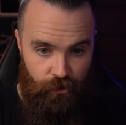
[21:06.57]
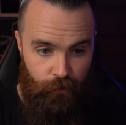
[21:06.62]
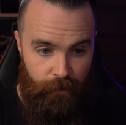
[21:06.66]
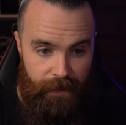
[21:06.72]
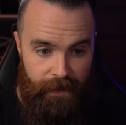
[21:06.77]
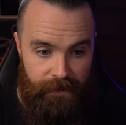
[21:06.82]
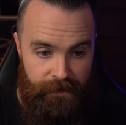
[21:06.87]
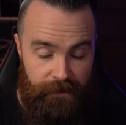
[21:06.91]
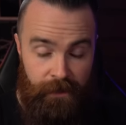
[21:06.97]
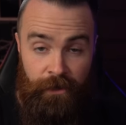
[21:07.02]

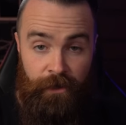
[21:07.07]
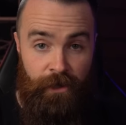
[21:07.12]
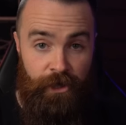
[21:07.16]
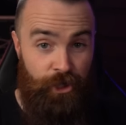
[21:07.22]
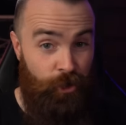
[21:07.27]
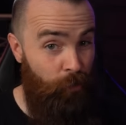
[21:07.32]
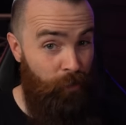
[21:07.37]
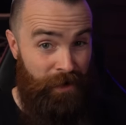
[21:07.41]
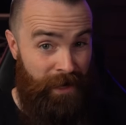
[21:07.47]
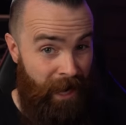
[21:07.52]
is
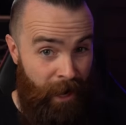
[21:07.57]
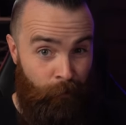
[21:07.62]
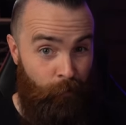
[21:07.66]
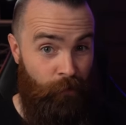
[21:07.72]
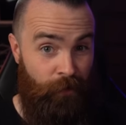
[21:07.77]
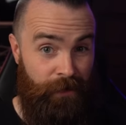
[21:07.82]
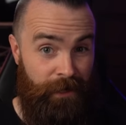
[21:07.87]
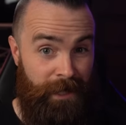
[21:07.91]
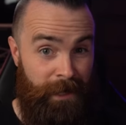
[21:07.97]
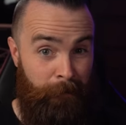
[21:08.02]
your
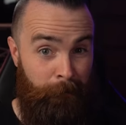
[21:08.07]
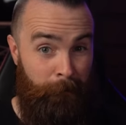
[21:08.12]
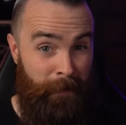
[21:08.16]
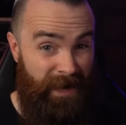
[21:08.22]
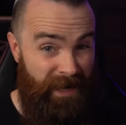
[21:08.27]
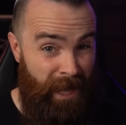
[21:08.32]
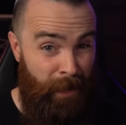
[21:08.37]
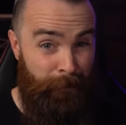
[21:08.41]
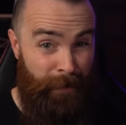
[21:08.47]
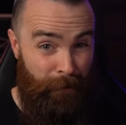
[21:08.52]
network may
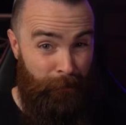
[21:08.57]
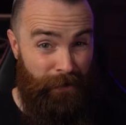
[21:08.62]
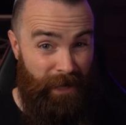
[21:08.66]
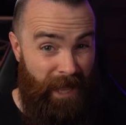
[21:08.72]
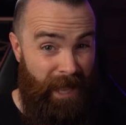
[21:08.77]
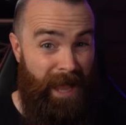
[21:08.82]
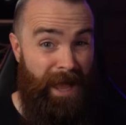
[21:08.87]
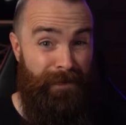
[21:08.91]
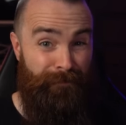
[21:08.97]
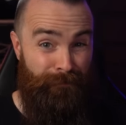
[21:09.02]
not be able to
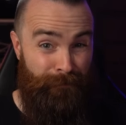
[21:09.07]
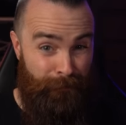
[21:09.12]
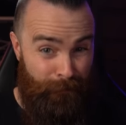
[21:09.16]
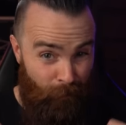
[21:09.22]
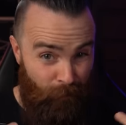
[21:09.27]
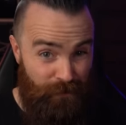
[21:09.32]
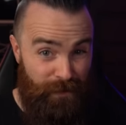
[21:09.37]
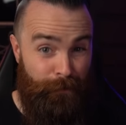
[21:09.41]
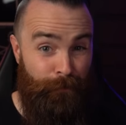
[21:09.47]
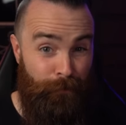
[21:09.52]
have
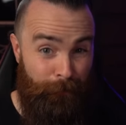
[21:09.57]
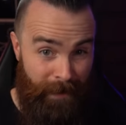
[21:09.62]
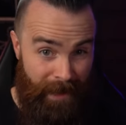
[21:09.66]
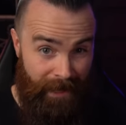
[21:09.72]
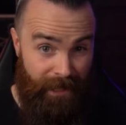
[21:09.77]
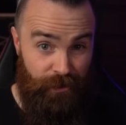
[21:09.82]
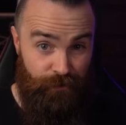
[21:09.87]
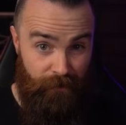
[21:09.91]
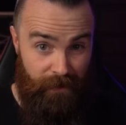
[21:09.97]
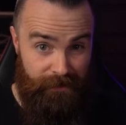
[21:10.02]
multiple MAC
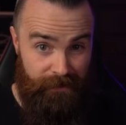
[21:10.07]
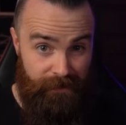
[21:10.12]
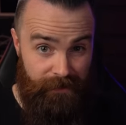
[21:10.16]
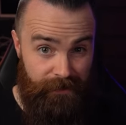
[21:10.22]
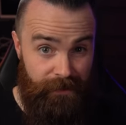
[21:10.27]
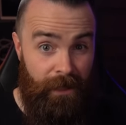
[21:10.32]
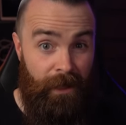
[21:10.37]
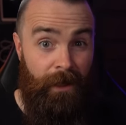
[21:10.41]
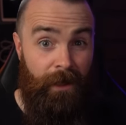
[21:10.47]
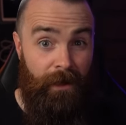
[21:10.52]
addresses
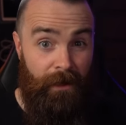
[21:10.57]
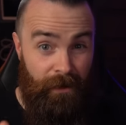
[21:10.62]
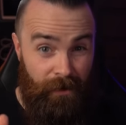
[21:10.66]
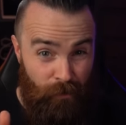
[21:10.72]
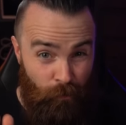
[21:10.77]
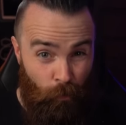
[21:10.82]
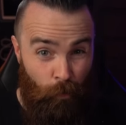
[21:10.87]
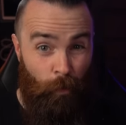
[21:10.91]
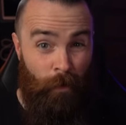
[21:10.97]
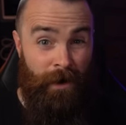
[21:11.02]

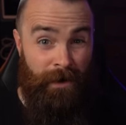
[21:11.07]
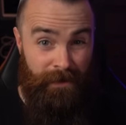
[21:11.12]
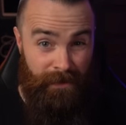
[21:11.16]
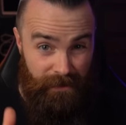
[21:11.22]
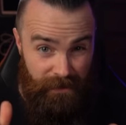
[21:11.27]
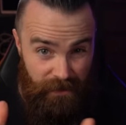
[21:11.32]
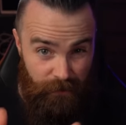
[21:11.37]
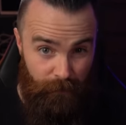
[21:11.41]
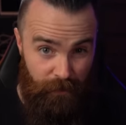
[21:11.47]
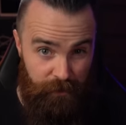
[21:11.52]
on one
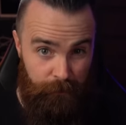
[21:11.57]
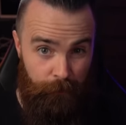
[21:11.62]
switch